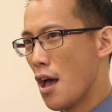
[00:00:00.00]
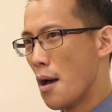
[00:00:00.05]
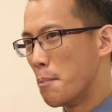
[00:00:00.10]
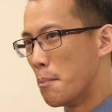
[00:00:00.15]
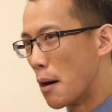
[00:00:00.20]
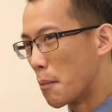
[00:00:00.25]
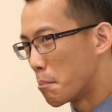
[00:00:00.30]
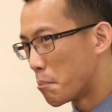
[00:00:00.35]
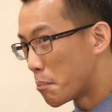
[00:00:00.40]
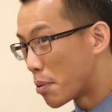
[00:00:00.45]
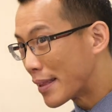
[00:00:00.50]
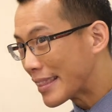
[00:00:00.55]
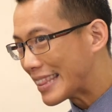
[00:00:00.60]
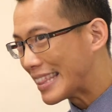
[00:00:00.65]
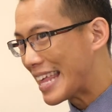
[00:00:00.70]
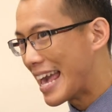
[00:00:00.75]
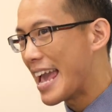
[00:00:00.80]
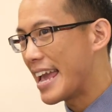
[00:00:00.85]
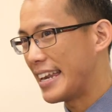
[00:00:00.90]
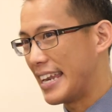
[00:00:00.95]
but
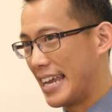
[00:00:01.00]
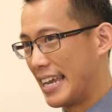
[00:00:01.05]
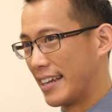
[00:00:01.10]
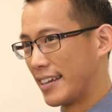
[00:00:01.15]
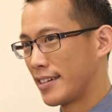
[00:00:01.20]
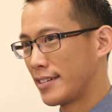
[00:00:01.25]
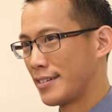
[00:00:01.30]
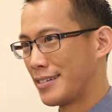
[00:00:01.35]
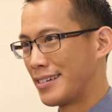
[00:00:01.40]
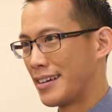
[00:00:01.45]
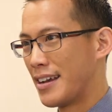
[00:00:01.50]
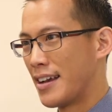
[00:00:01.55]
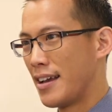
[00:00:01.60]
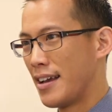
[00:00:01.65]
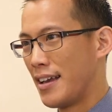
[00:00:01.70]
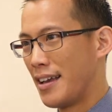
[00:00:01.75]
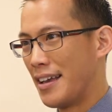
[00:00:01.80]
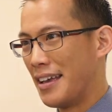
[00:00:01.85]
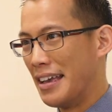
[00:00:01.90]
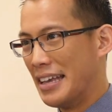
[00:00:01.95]
planning
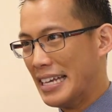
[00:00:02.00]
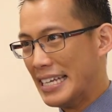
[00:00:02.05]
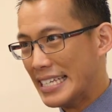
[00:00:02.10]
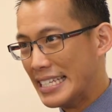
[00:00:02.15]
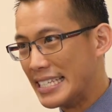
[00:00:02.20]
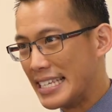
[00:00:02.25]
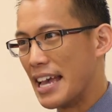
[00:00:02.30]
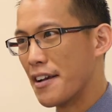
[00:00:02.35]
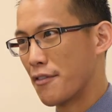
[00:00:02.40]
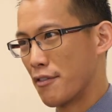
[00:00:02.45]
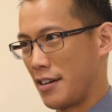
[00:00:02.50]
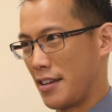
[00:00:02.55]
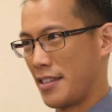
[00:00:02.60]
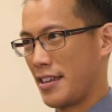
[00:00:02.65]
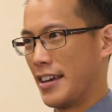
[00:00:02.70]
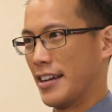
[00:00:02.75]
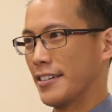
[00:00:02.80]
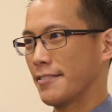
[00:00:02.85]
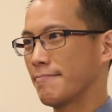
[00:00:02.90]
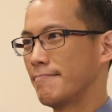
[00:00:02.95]
is
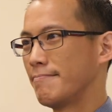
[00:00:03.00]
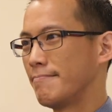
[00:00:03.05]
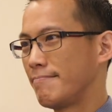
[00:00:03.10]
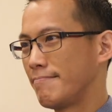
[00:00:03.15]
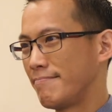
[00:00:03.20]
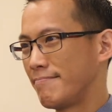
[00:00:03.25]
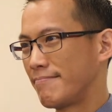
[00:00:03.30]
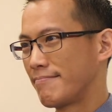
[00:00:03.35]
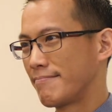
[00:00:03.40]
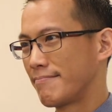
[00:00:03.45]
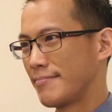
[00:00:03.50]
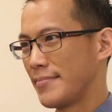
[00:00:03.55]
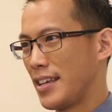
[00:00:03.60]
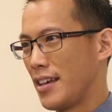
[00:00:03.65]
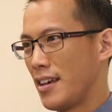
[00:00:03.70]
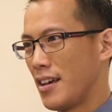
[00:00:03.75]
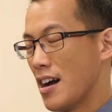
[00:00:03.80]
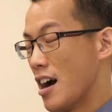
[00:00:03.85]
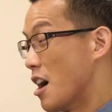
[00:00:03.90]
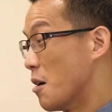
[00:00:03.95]
everything.
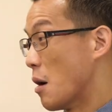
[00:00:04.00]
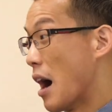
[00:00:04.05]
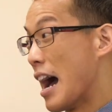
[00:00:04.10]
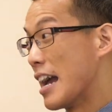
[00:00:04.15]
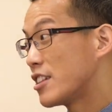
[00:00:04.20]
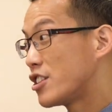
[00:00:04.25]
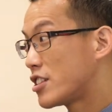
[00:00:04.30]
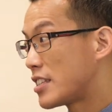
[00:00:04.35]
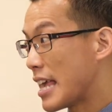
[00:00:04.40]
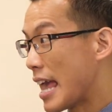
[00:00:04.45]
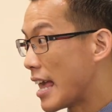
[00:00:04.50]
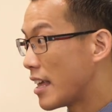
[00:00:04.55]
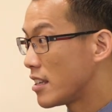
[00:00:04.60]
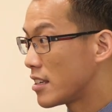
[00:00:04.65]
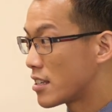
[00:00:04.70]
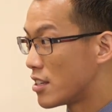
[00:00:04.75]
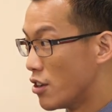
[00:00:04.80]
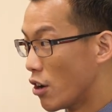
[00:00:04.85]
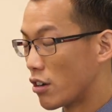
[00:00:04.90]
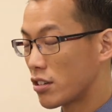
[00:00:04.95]
I
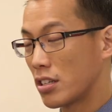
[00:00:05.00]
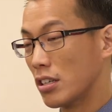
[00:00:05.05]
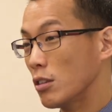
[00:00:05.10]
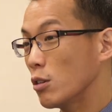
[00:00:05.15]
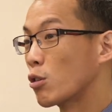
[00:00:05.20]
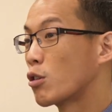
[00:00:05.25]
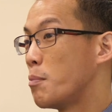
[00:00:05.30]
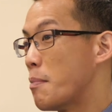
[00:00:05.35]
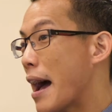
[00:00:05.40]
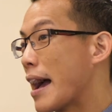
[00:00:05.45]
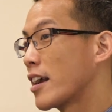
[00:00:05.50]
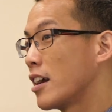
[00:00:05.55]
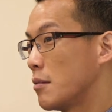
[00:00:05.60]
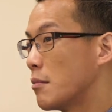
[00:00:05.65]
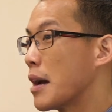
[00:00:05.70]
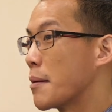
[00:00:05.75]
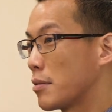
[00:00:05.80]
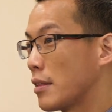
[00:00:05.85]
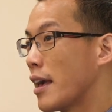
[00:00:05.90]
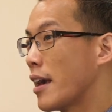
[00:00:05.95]
tend not to look back at
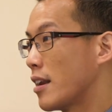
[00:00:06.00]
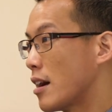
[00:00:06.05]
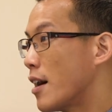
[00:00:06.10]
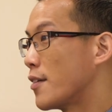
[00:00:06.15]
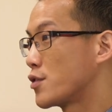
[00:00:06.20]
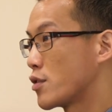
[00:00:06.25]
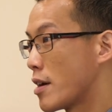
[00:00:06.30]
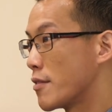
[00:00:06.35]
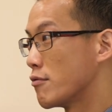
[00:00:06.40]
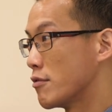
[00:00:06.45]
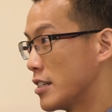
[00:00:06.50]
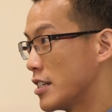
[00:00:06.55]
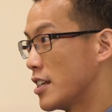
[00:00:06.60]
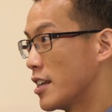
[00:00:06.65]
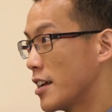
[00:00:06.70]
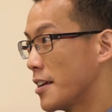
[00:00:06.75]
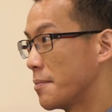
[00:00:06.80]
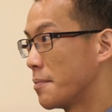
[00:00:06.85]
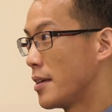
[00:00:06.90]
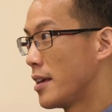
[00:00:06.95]
my plan after I've written
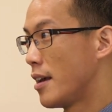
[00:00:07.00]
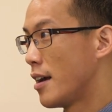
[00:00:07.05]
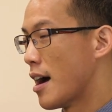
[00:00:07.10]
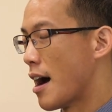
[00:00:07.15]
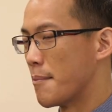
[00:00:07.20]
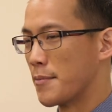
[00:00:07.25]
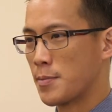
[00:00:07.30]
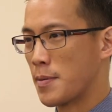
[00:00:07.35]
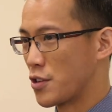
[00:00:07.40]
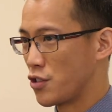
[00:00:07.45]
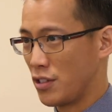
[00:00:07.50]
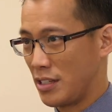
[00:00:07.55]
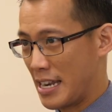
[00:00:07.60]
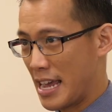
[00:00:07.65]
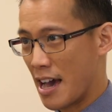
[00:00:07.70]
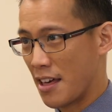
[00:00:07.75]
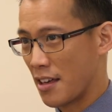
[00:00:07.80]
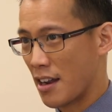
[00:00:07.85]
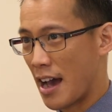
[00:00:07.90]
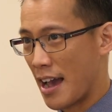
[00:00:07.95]
it, especially
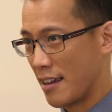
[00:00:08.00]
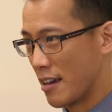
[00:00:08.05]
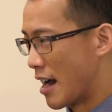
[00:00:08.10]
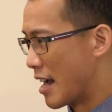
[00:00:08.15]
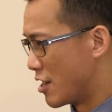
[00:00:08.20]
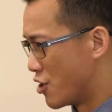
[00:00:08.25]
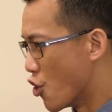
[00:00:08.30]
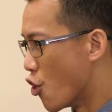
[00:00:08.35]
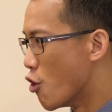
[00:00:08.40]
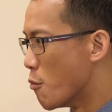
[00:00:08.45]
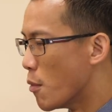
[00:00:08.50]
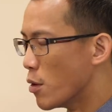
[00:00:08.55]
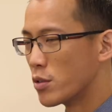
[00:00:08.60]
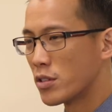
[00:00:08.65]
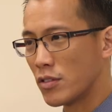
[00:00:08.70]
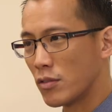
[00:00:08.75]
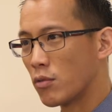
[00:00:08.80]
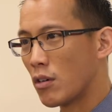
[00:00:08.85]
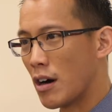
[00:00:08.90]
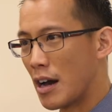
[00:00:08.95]
now that I know
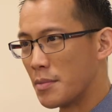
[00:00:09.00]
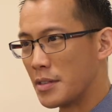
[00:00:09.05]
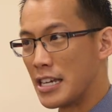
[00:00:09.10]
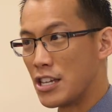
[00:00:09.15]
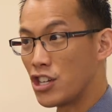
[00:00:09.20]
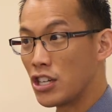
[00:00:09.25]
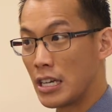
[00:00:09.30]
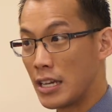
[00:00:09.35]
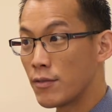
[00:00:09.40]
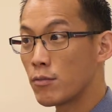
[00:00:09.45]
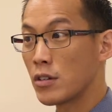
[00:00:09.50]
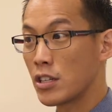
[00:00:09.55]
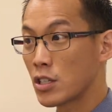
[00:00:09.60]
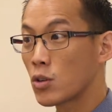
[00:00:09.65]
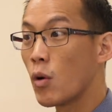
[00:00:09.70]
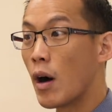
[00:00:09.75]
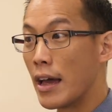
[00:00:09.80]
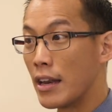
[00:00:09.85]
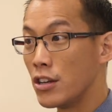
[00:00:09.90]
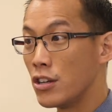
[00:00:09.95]
most of what I'm teaching, even when it's
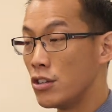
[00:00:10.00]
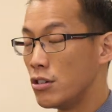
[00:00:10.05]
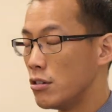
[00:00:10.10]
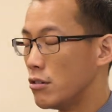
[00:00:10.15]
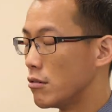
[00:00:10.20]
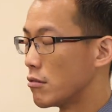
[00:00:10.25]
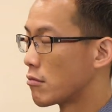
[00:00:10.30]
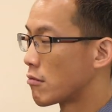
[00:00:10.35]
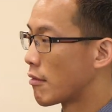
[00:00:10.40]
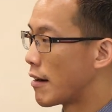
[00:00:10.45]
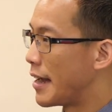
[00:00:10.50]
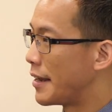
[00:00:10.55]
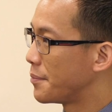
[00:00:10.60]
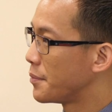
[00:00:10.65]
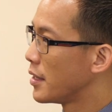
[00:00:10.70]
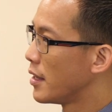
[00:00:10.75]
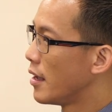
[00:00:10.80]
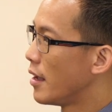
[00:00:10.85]
quite new, right?